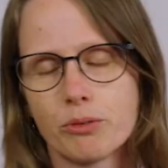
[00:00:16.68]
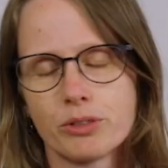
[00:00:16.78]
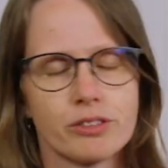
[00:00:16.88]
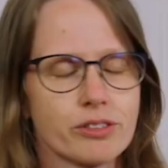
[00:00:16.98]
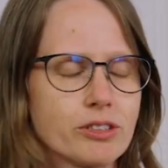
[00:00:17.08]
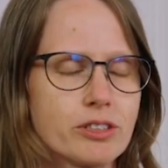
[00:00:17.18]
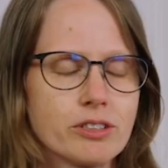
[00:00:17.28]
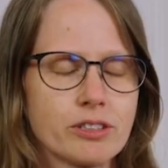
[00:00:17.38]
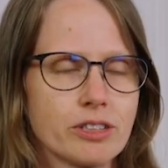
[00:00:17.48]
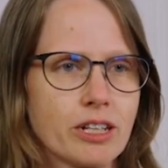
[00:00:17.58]
We just
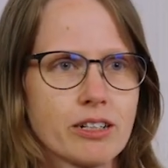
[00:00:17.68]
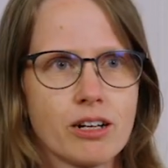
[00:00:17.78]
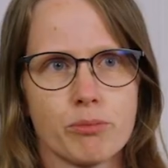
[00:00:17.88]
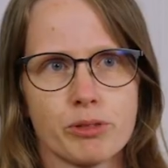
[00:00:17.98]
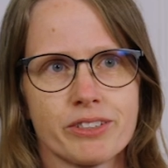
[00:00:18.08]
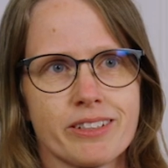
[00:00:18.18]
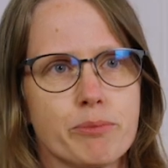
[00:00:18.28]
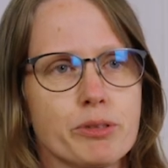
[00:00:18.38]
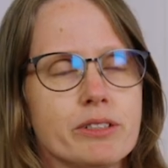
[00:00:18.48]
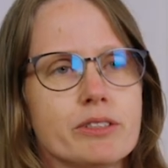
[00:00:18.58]
couldn't uh, accomplish
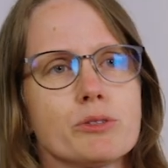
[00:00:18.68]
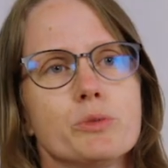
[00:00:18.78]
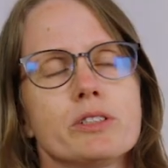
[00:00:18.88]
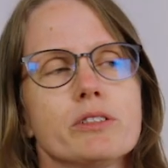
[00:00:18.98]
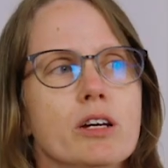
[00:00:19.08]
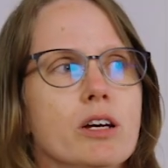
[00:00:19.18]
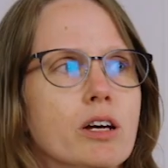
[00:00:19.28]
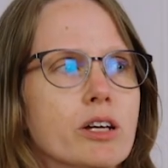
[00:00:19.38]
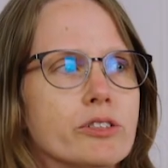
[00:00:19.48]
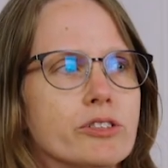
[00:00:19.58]
that because it was
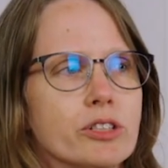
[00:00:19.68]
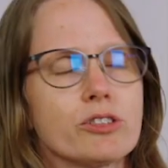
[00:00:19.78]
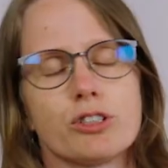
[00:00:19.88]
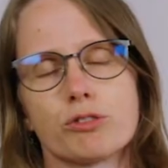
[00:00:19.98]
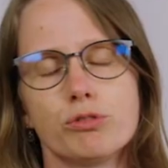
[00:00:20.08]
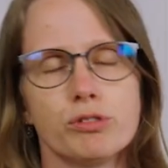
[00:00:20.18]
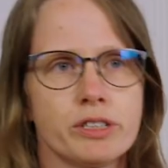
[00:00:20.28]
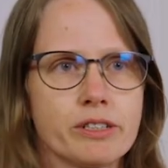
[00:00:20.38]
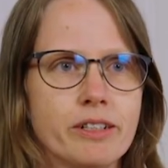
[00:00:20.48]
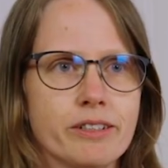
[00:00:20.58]
such a
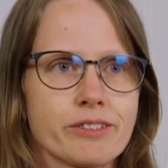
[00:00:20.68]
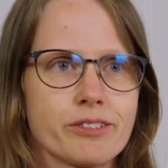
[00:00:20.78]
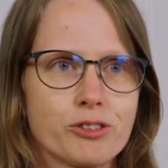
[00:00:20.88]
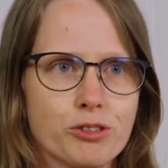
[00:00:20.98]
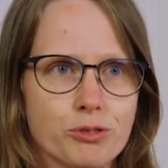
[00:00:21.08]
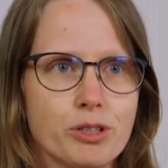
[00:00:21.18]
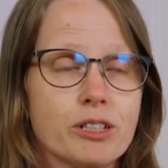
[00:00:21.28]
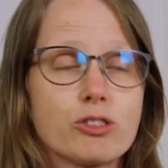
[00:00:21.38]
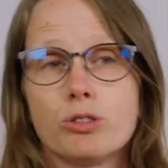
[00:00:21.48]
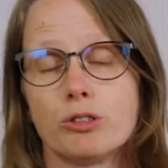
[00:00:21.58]
grueling task to,
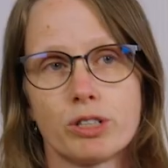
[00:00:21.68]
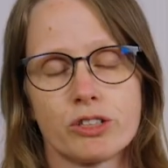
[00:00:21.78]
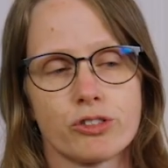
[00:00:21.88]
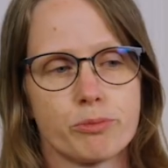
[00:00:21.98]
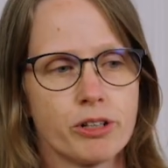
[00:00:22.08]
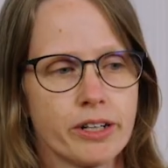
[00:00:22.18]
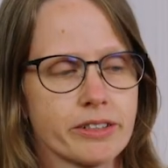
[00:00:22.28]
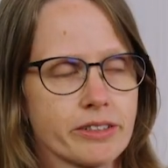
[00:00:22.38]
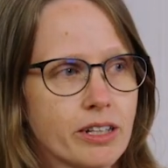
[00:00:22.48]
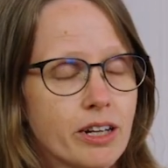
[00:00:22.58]
uh, to enrich the
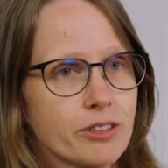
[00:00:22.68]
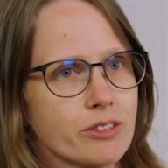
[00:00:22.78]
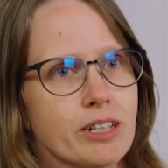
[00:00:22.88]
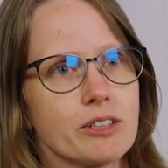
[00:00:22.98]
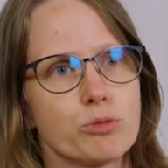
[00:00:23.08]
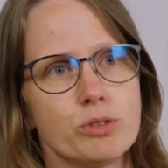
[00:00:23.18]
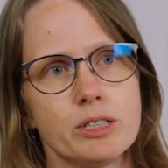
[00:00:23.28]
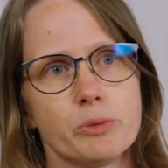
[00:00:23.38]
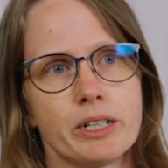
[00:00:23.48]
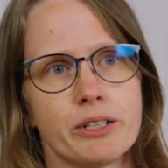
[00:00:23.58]
products. So that's
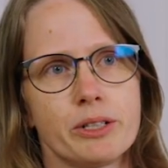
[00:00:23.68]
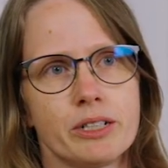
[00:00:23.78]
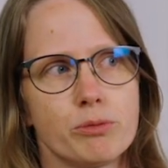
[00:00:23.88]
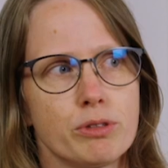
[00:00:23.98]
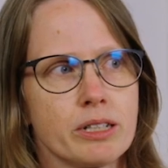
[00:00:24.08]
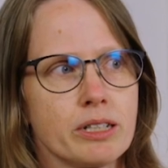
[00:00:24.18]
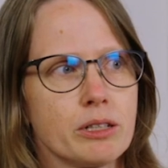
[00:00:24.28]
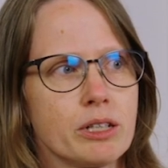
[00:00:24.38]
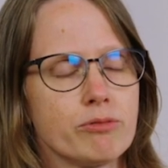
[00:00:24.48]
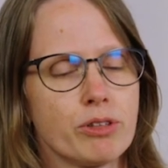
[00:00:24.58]
really where uh,
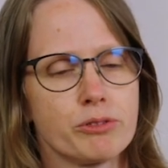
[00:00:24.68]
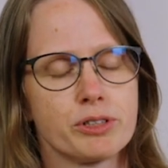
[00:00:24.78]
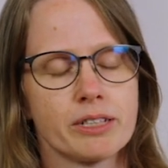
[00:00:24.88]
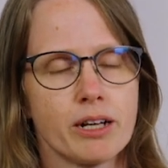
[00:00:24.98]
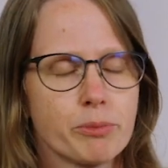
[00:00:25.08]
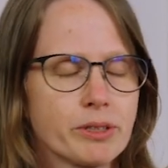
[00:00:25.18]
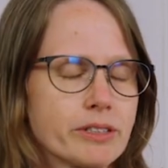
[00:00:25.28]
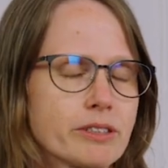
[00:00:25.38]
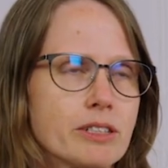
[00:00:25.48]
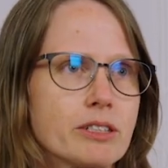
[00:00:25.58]
inriver is helping
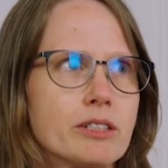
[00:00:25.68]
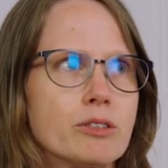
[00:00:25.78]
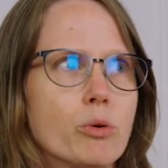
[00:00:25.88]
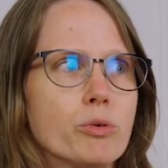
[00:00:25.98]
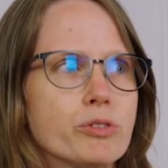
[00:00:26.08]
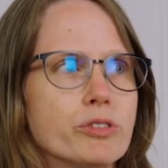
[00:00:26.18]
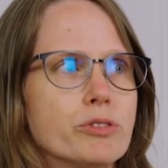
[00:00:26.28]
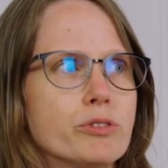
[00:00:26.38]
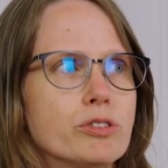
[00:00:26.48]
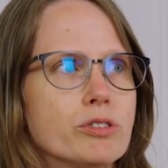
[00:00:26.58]
us and then
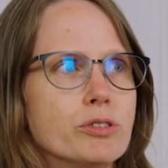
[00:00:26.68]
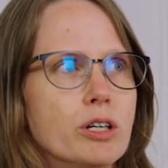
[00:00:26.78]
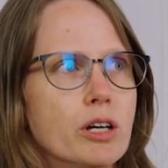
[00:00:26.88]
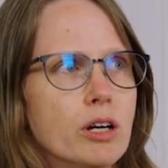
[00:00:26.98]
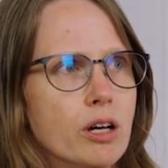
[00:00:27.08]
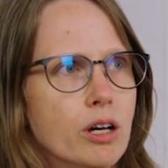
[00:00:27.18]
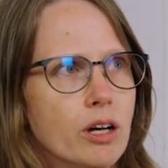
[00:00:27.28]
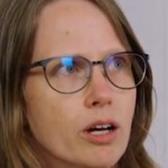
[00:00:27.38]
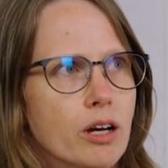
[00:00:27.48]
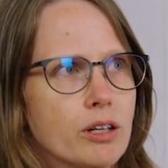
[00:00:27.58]
also to
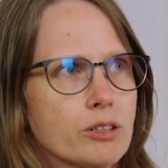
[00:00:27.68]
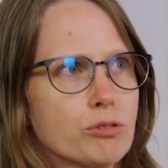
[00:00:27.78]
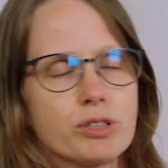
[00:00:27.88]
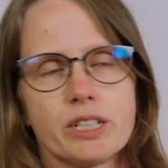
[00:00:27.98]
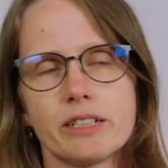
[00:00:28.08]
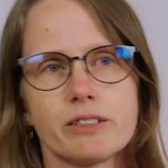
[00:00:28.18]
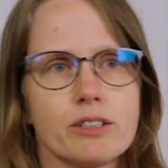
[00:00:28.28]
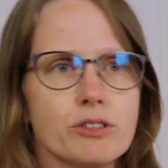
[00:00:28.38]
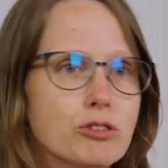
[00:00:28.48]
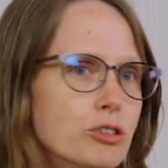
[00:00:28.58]

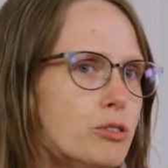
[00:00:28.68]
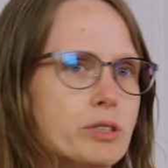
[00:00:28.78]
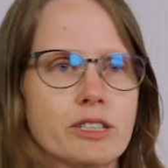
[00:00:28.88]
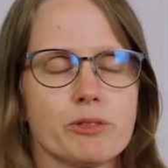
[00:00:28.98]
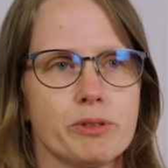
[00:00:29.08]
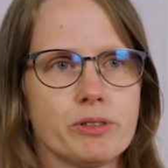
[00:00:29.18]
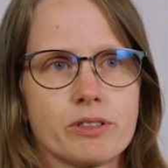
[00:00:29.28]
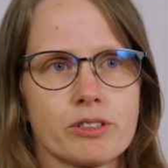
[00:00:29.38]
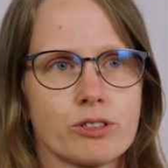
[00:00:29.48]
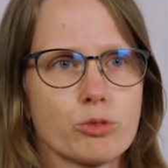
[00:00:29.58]
create new
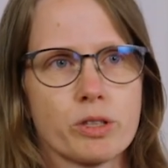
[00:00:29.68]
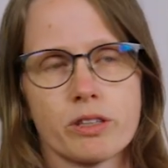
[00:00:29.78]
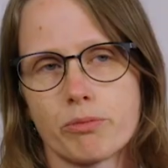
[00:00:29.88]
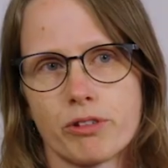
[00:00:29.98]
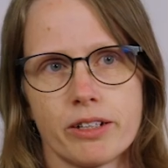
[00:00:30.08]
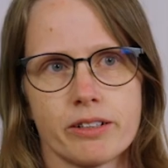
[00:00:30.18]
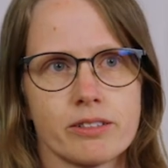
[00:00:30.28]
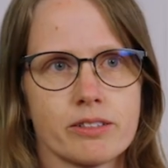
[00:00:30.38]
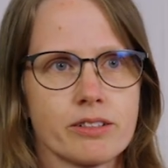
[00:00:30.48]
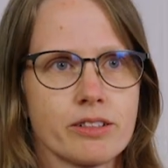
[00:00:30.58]
experiences with the
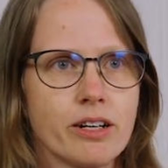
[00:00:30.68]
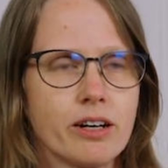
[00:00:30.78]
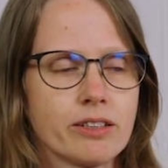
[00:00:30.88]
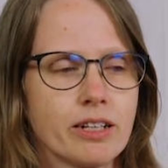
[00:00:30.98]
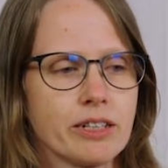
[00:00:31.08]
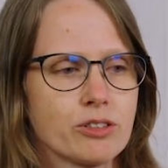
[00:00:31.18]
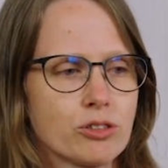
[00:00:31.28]
products uh, online